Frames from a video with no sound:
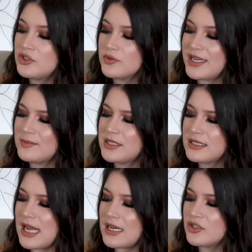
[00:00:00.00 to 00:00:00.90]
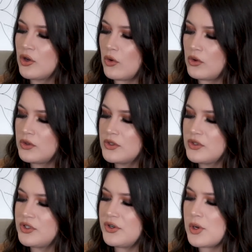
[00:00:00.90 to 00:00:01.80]
dreams/goals
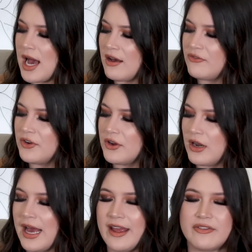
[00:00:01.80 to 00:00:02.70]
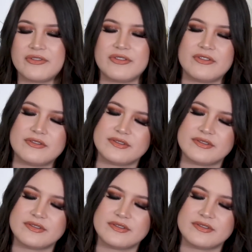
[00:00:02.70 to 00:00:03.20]
do you have for your life?